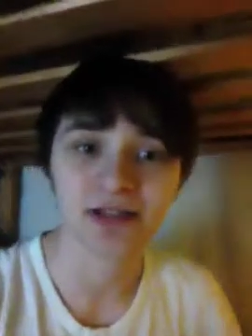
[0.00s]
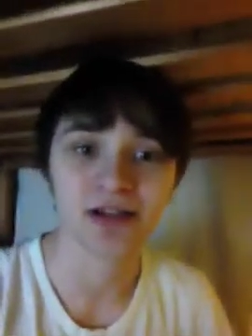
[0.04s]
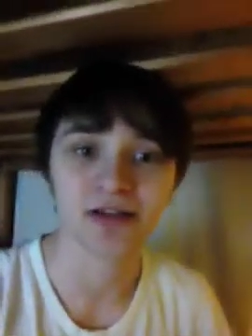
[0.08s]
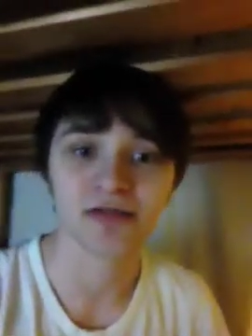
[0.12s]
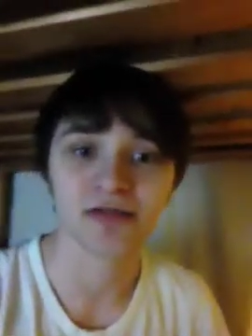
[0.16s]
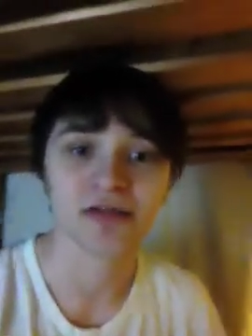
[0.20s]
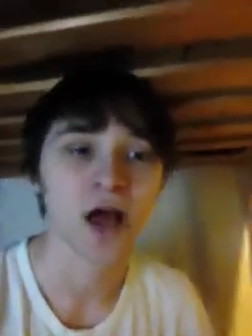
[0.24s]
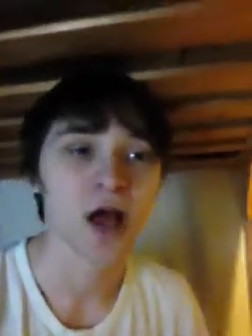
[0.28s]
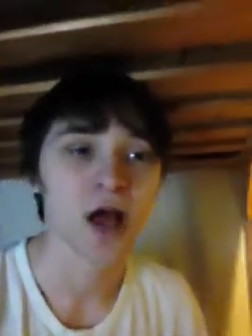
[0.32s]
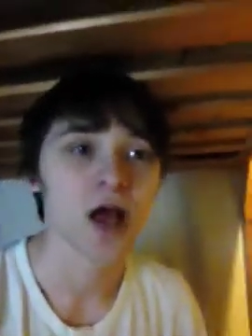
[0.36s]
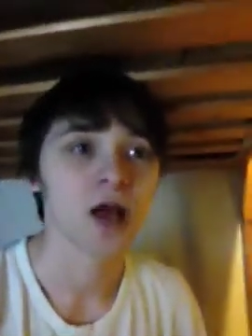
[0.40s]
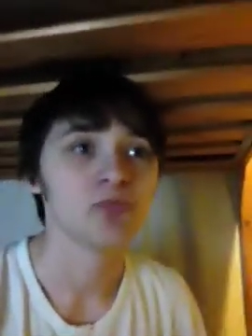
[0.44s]

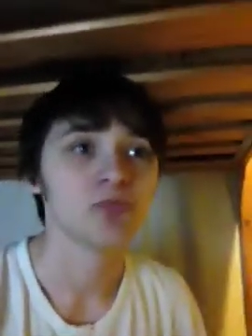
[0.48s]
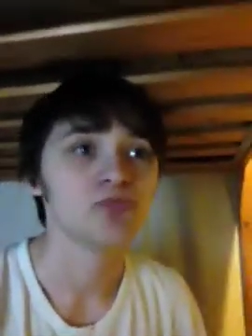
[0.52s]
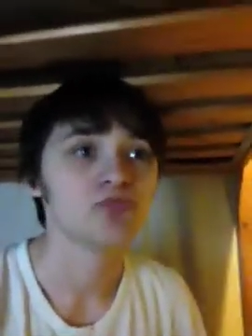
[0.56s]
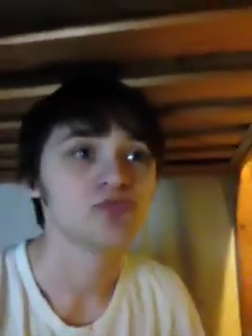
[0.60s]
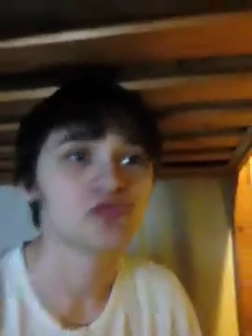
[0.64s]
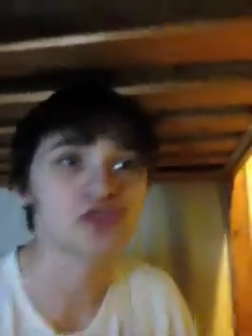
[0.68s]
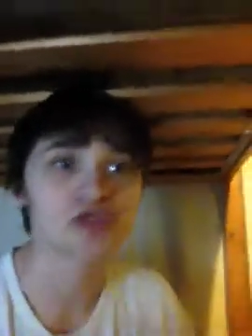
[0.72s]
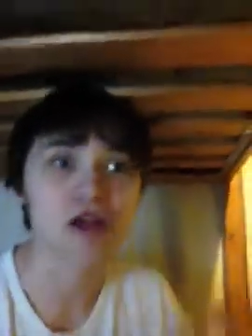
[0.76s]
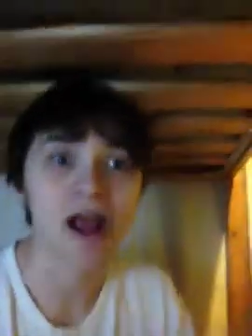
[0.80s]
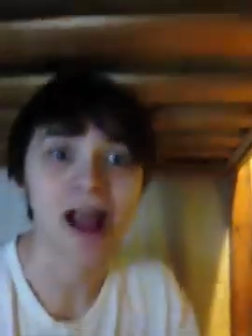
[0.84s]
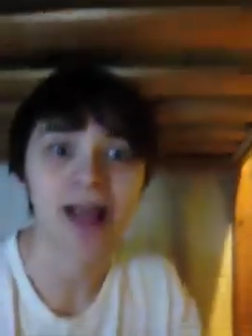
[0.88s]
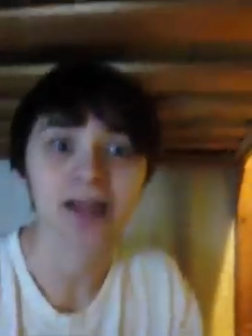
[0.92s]
of
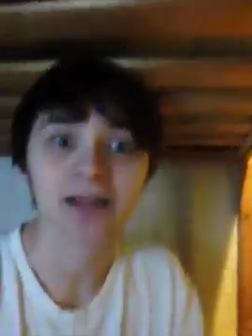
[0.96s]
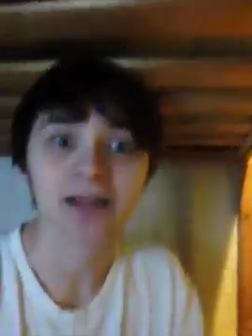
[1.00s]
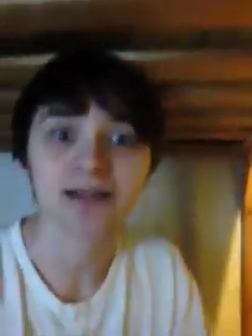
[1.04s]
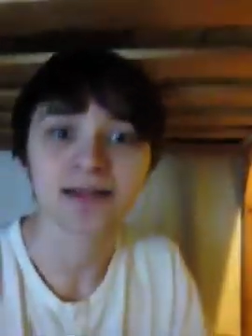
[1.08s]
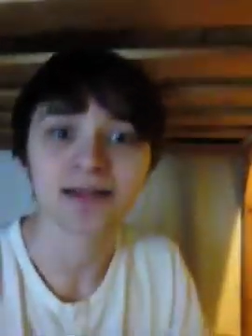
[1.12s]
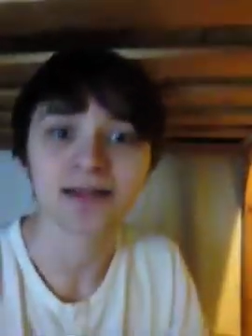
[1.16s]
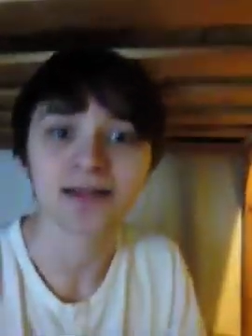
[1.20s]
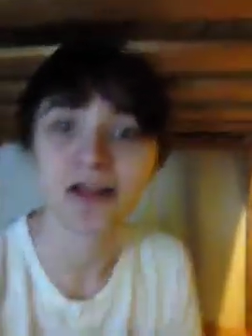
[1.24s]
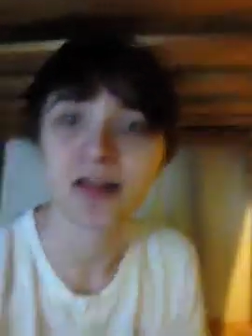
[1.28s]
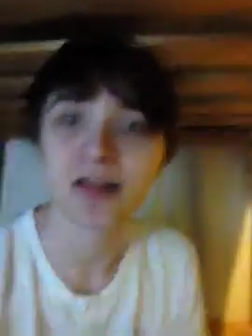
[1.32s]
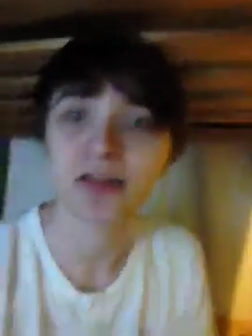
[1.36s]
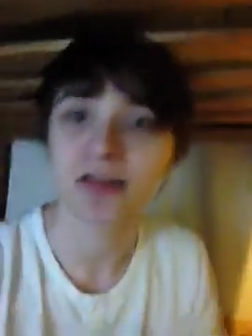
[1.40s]

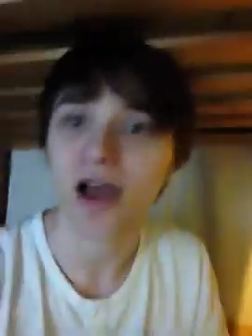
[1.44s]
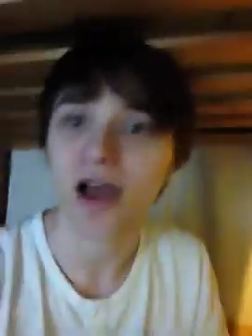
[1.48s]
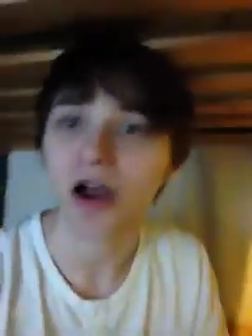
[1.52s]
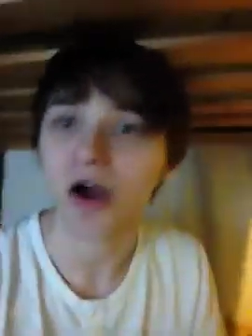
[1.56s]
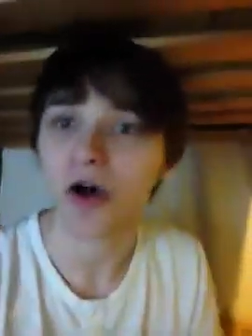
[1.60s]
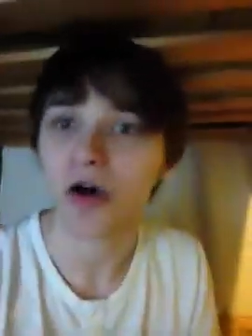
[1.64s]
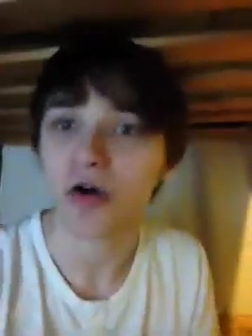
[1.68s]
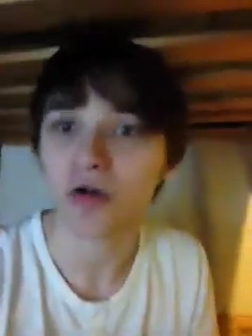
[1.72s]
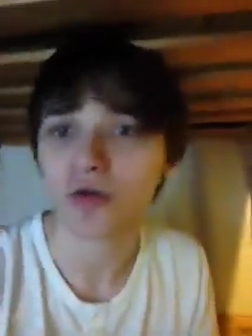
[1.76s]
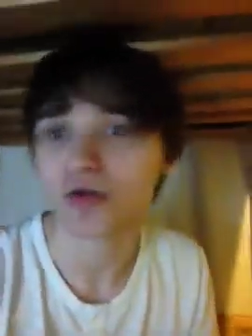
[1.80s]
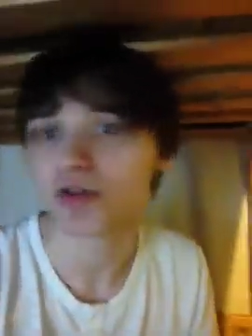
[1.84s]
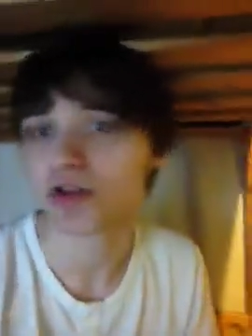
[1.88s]
dragons that
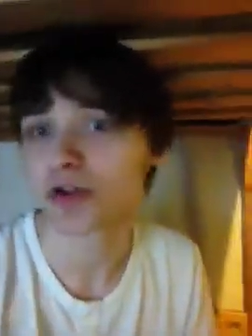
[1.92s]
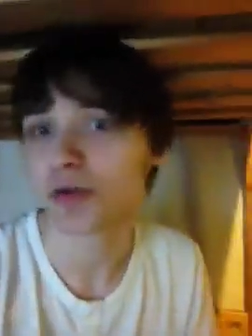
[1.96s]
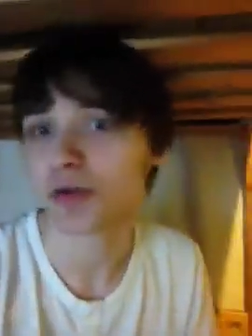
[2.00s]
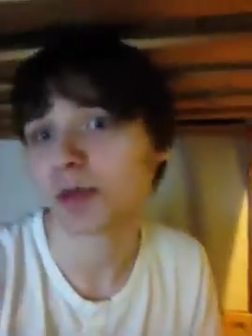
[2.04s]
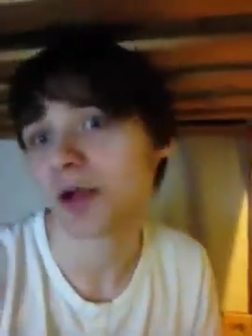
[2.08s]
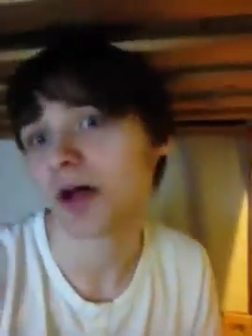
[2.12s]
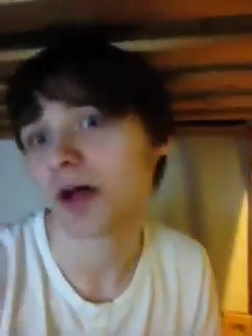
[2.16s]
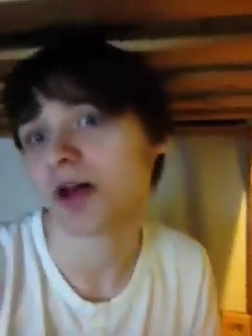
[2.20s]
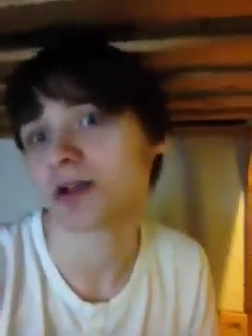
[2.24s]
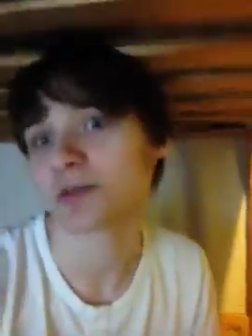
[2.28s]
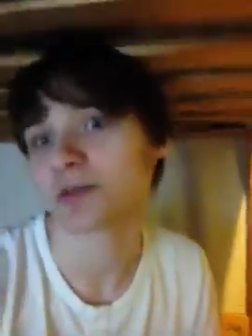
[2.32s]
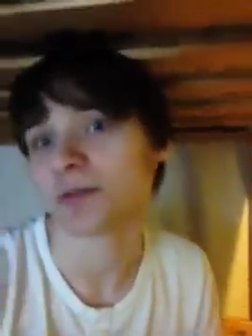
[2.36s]
are also
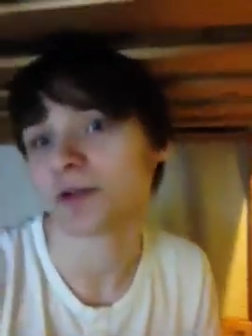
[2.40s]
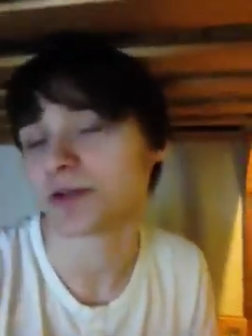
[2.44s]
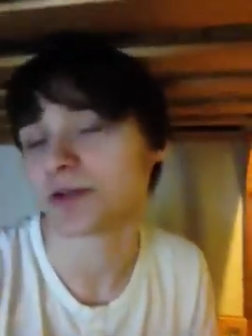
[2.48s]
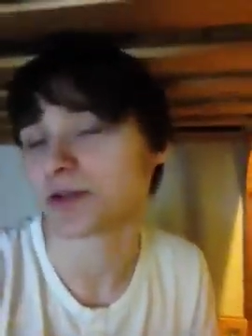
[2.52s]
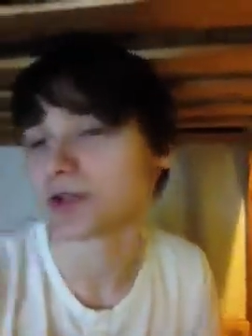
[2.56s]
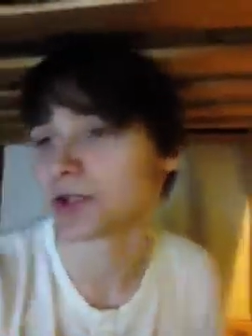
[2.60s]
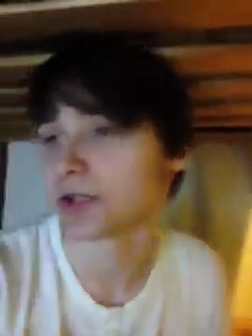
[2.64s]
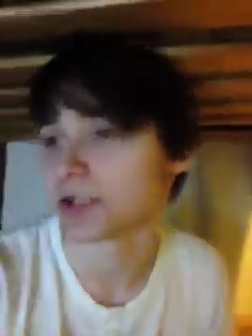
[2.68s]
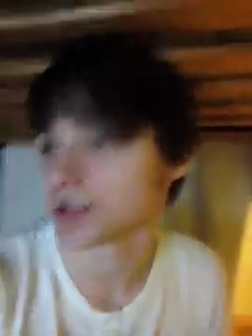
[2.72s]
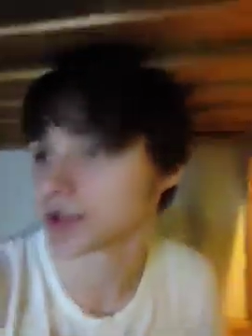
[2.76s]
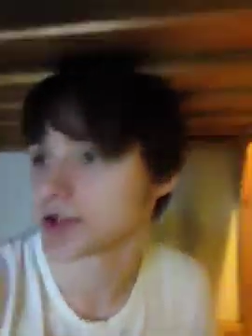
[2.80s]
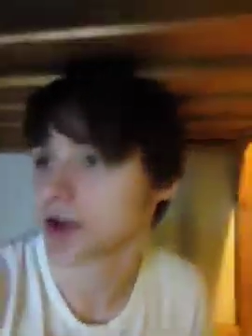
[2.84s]
plant
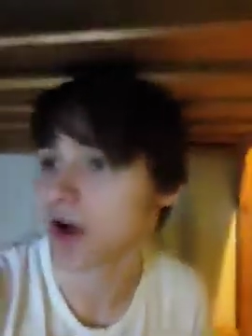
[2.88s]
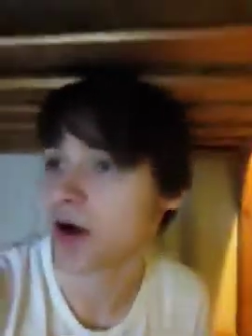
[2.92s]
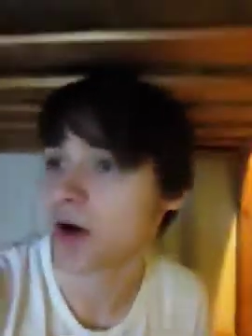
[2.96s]
monsters.